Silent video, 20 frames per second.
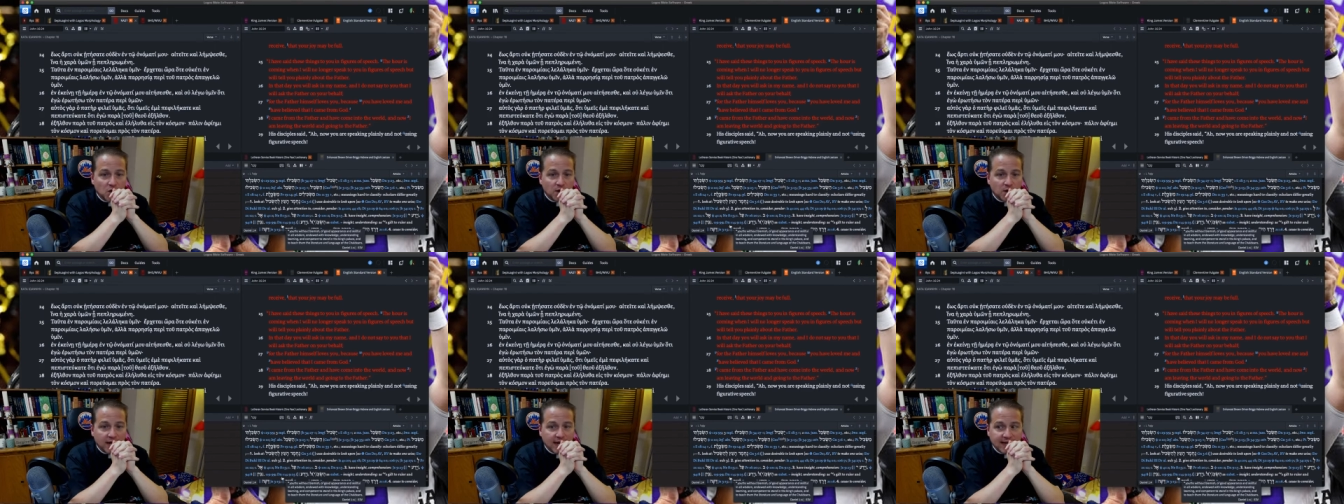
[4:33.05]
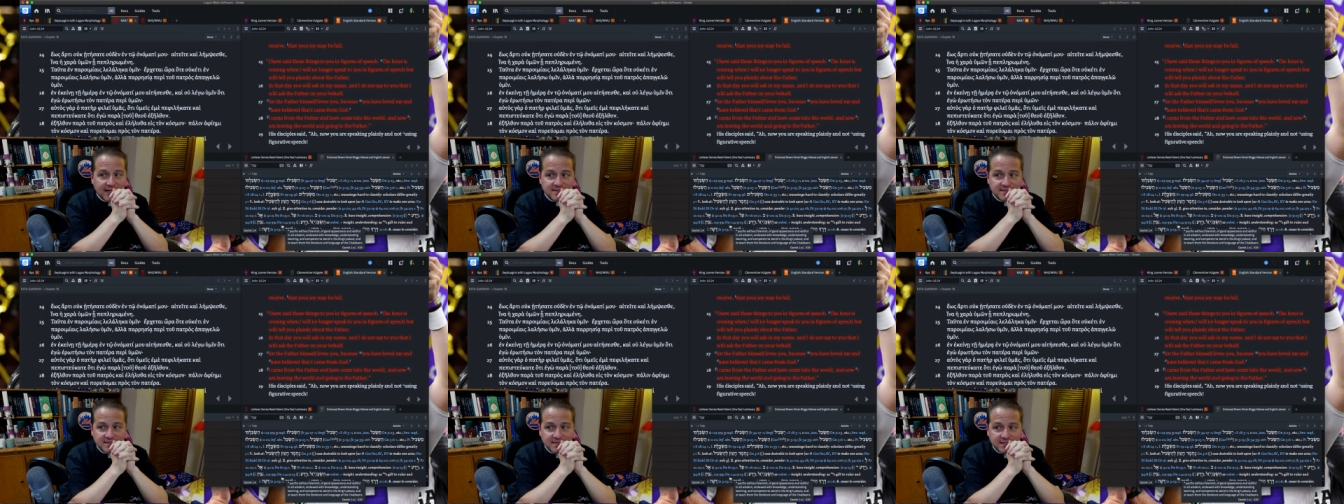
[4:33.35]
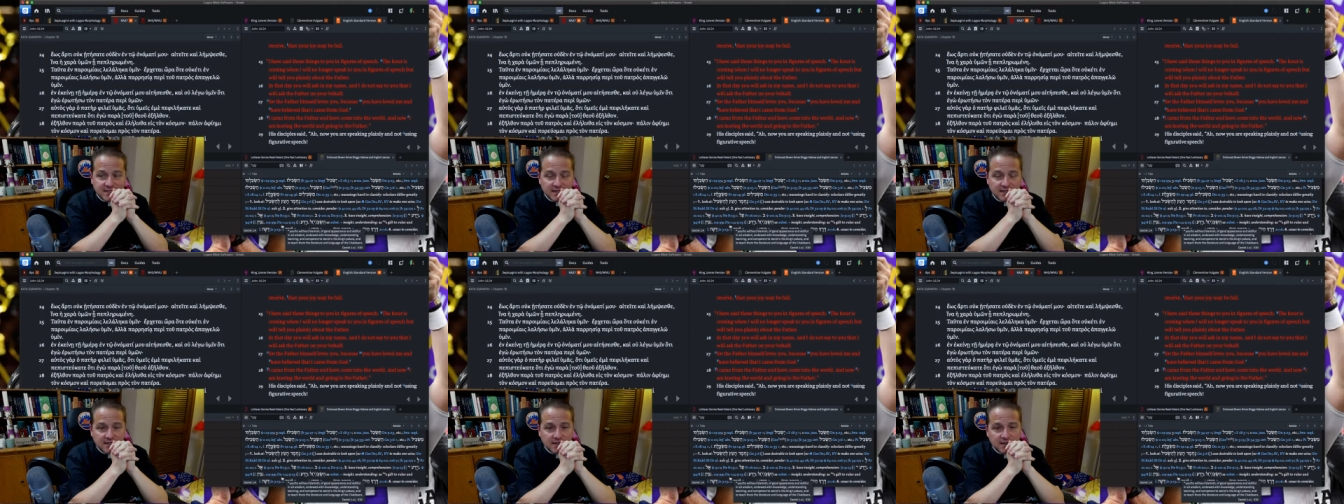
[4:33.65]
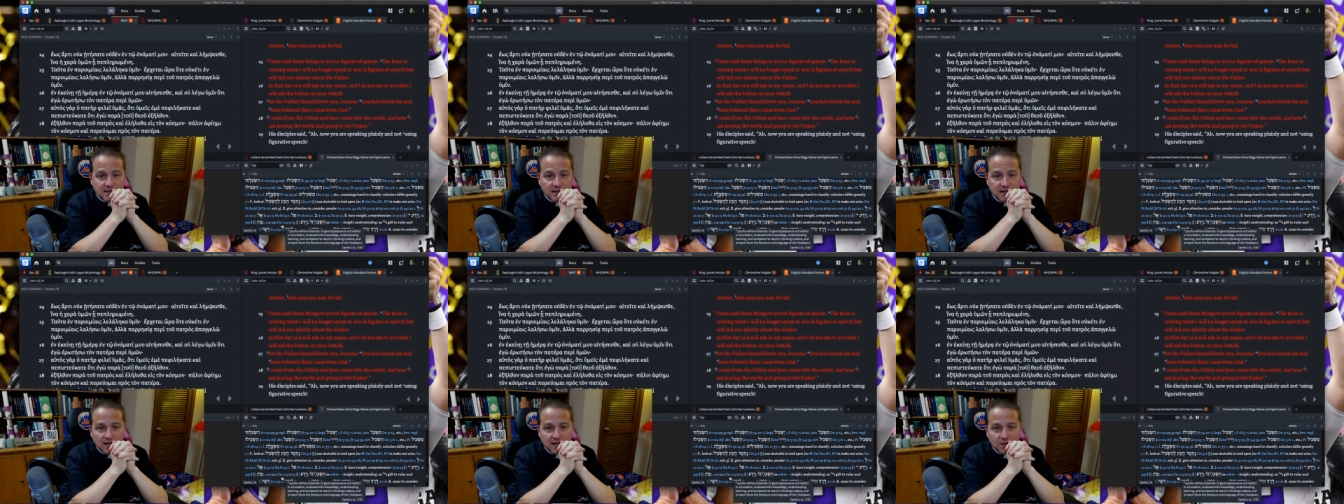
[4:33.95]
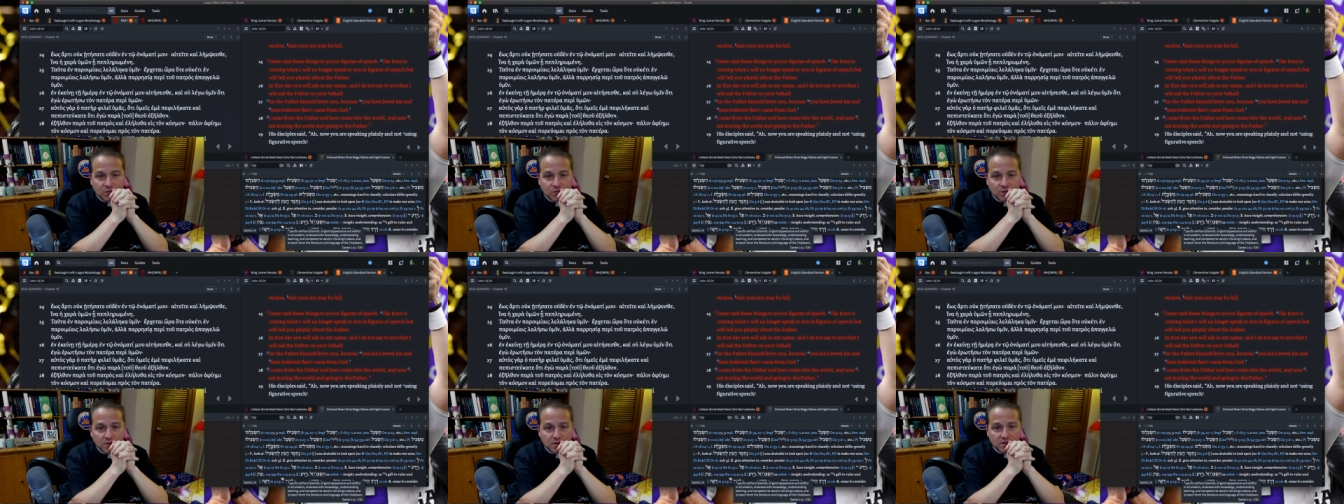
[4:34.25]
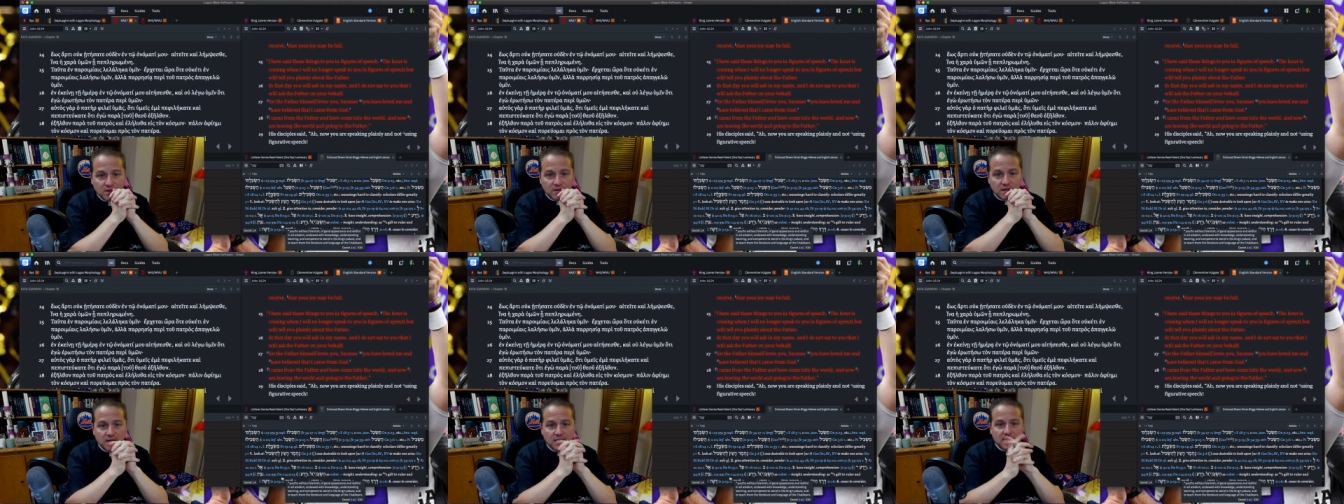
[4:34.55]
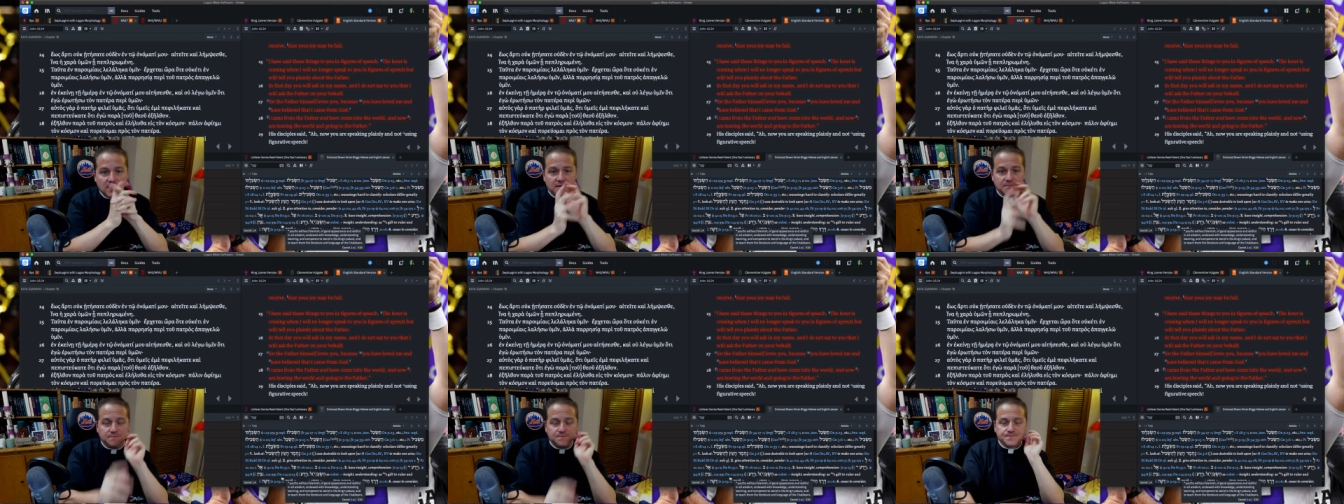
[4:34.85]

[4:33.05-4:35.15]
asia, I will um,